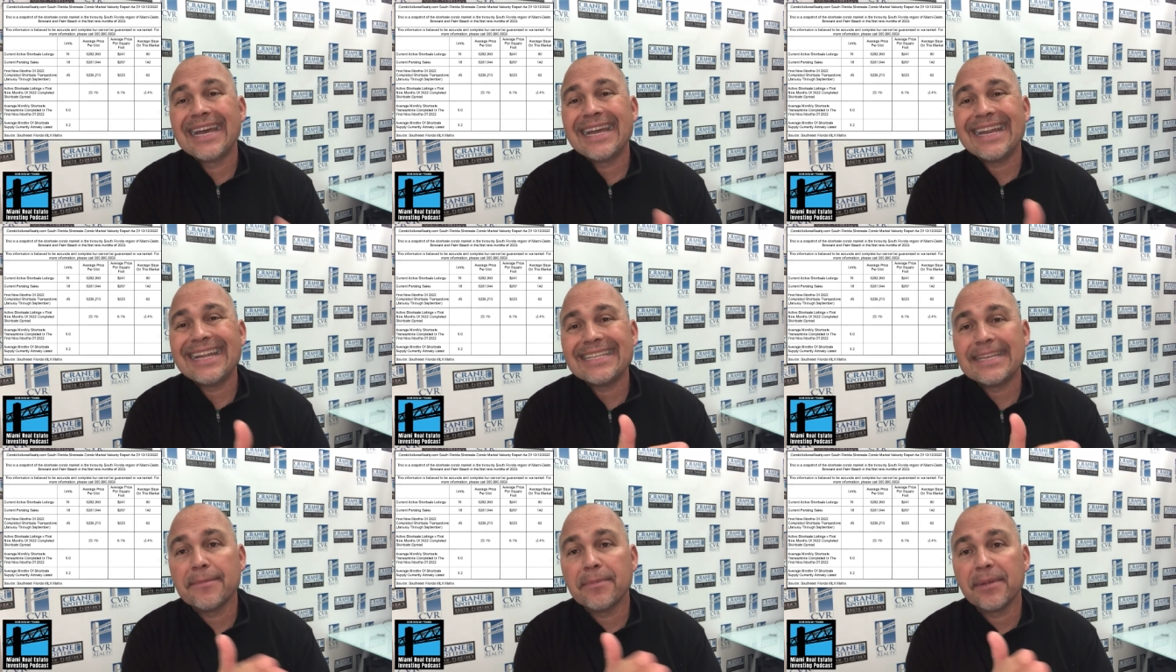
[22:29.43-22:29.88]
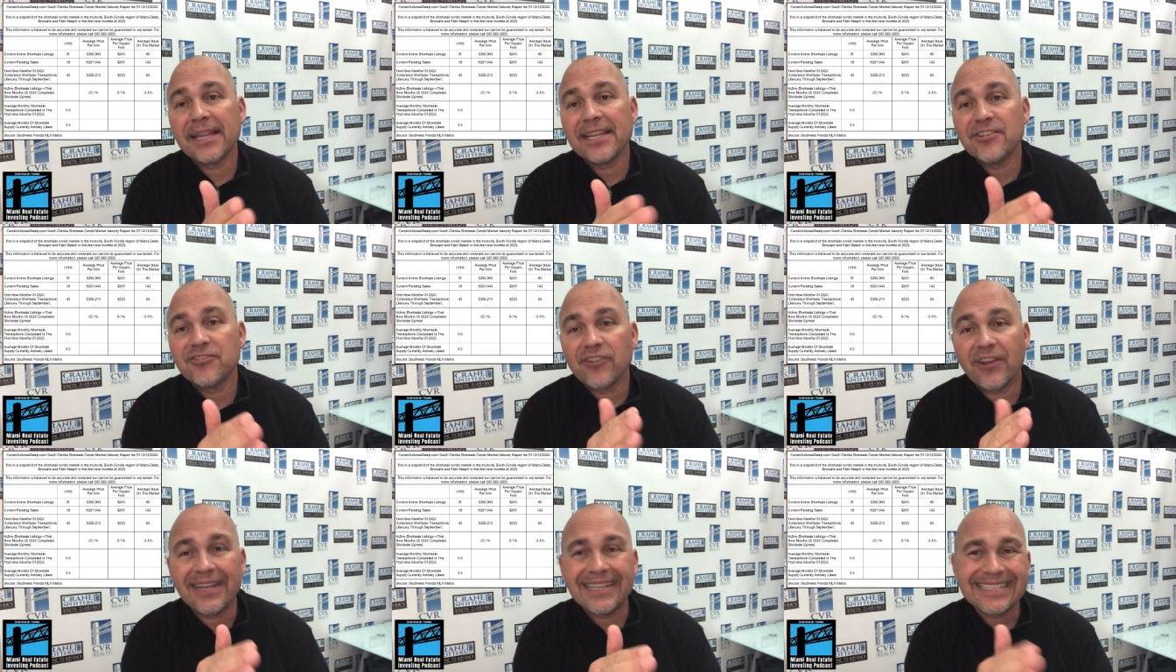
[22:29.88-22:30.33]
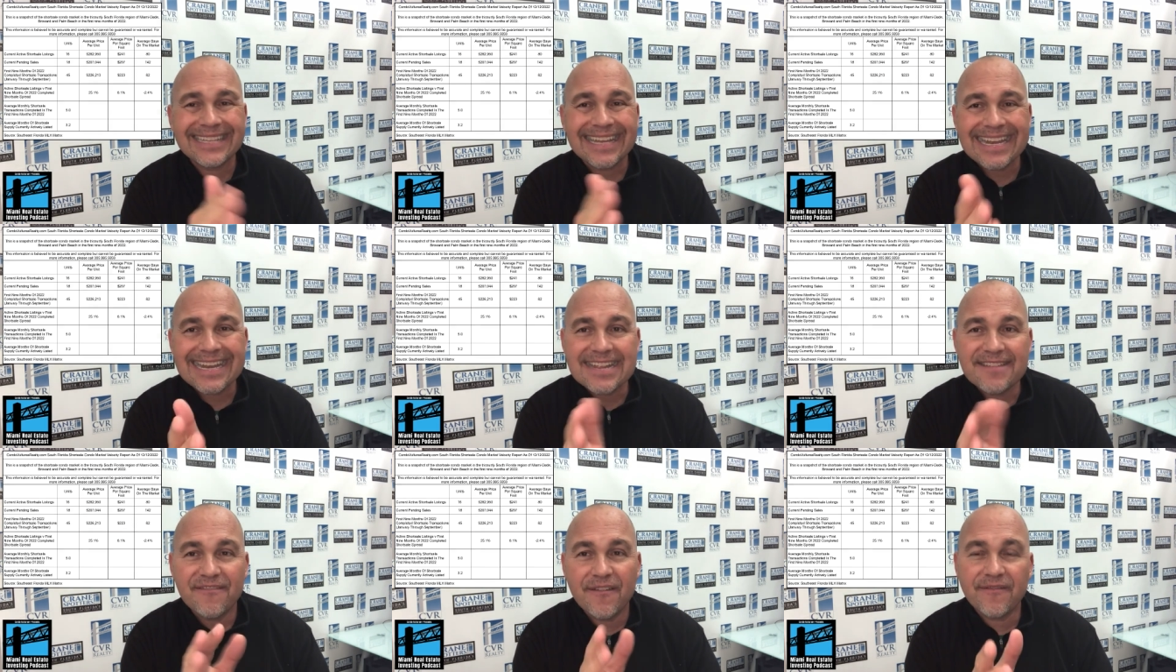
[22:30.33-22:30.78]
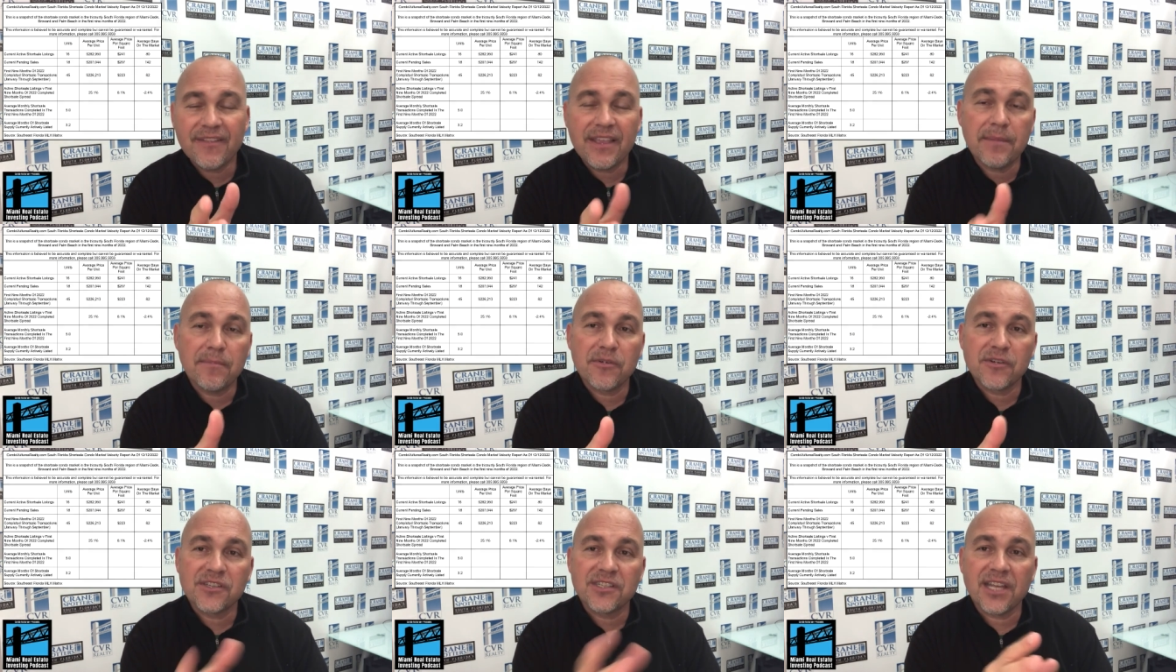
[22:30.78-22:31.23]
They typically trade 10 to
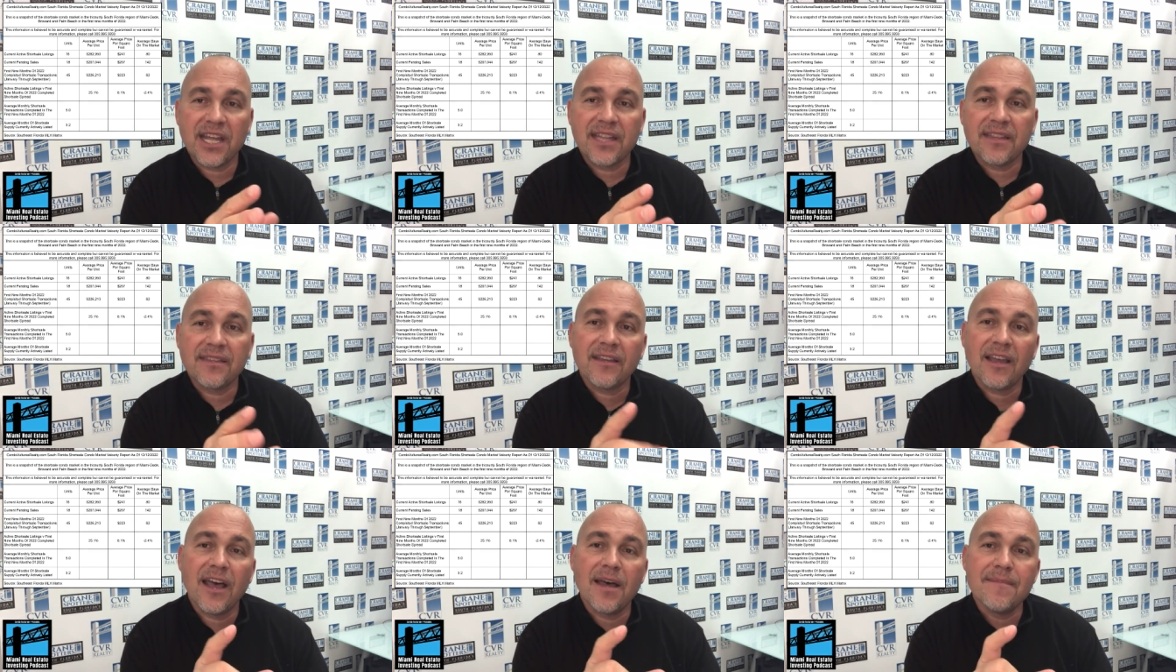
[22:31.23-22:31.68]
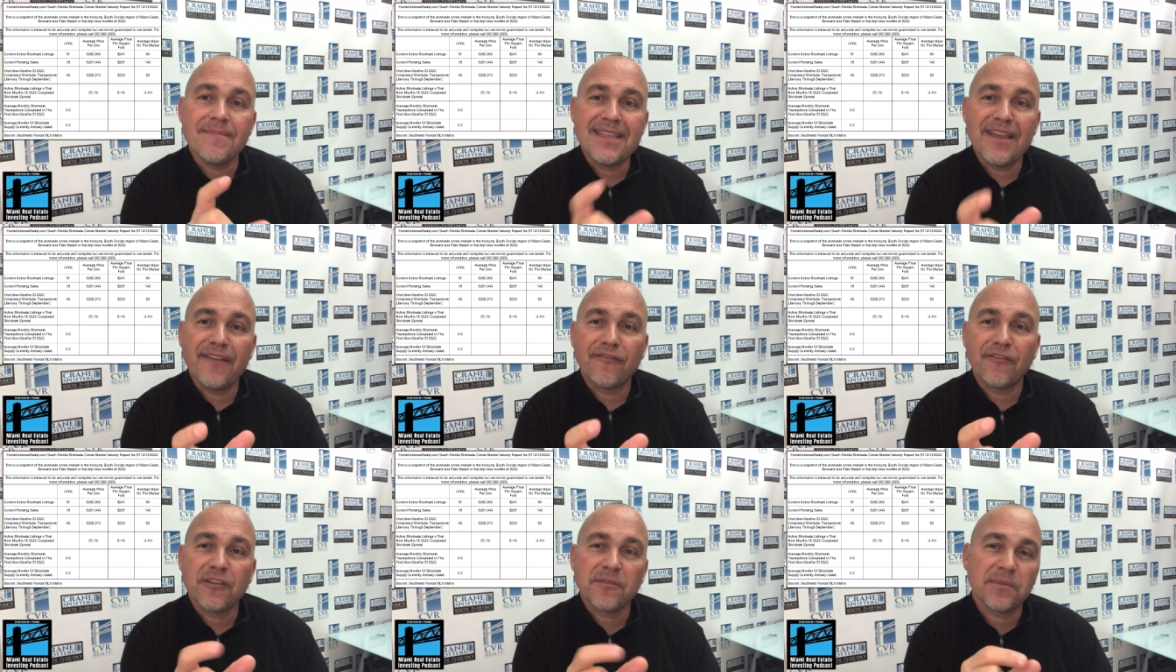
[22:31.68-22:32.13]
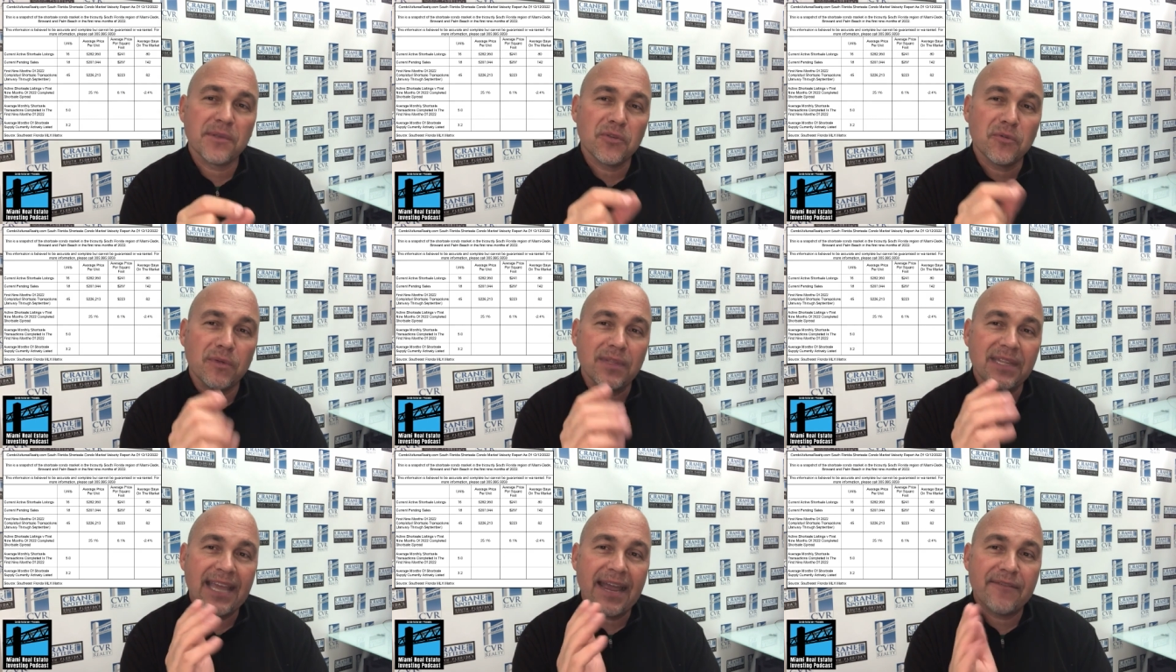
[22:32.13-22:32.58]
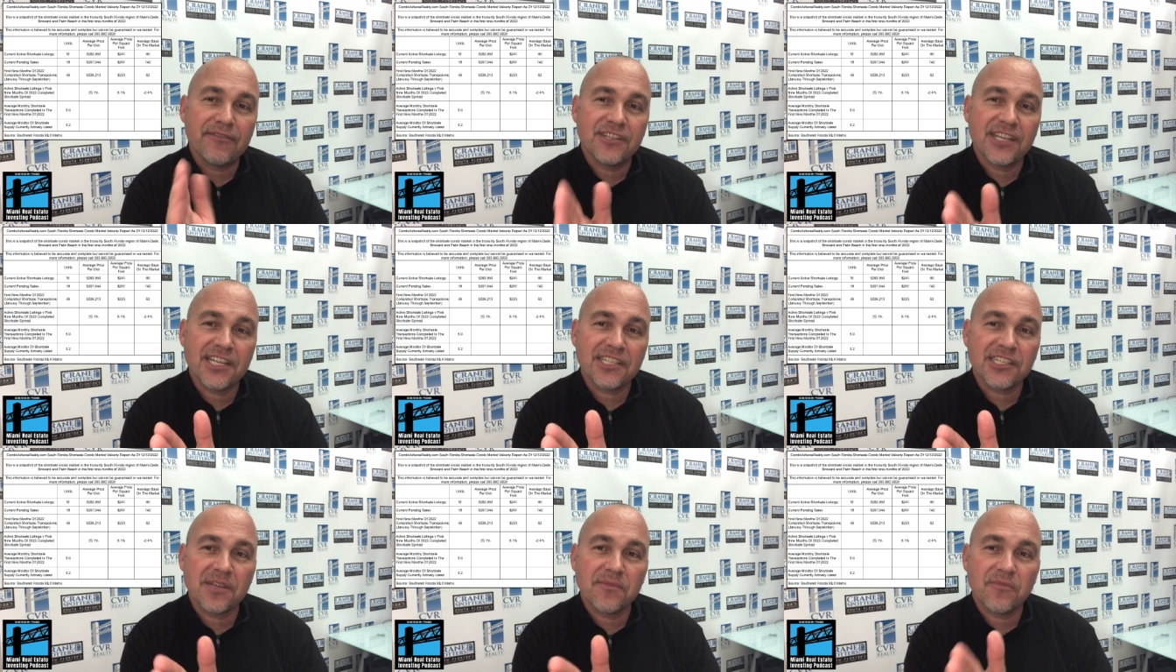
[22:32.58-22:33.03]
15% difference between the
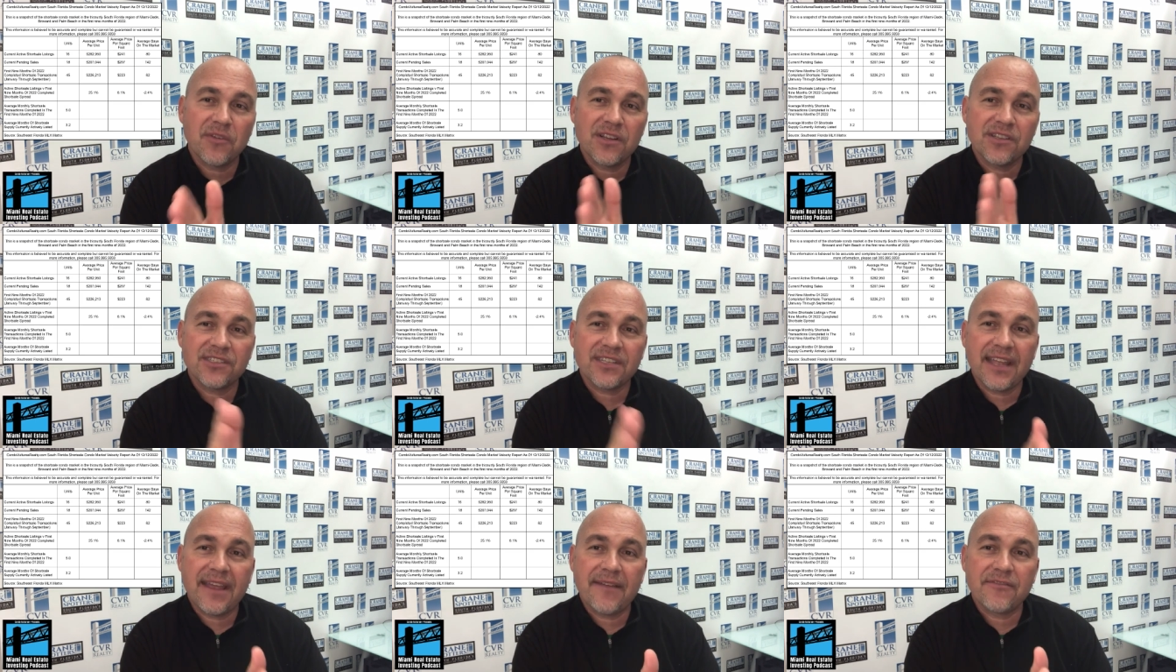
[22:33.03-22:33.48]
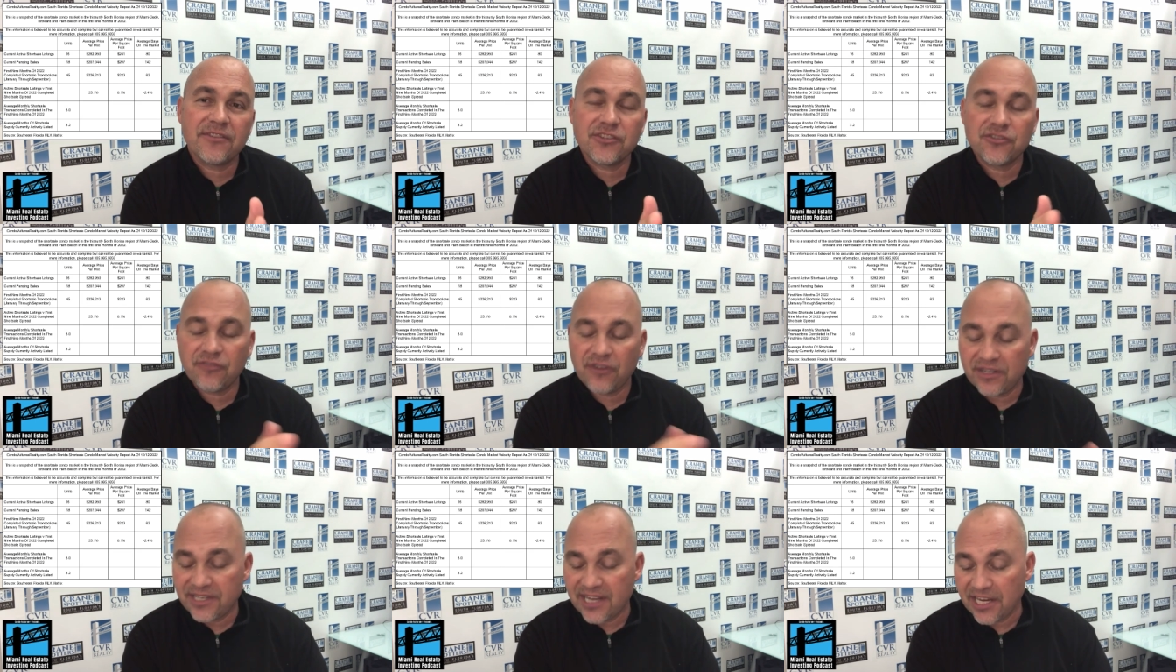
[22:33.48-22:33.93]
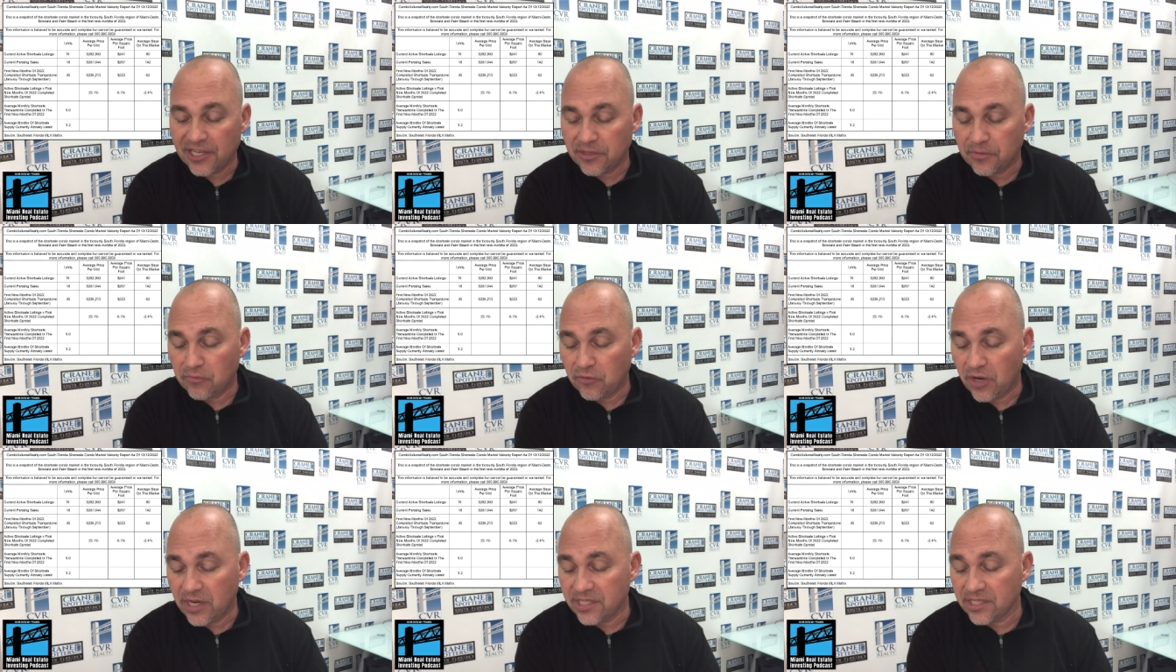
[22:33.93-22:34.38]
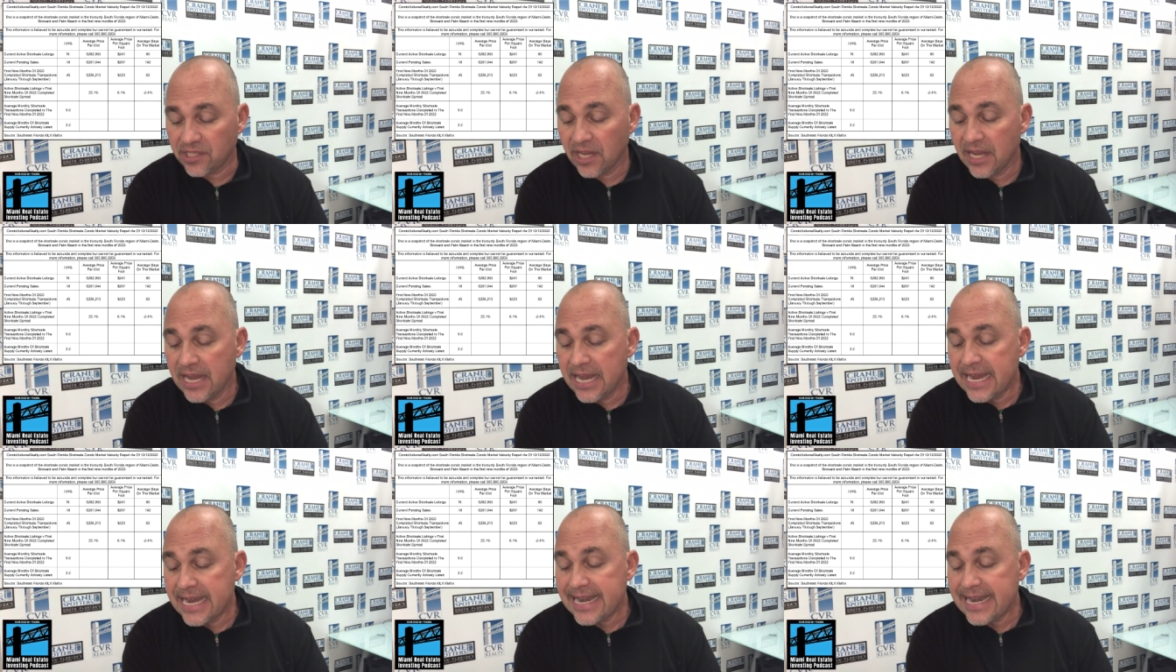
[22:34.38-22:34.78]
average asking price and the average transaction price.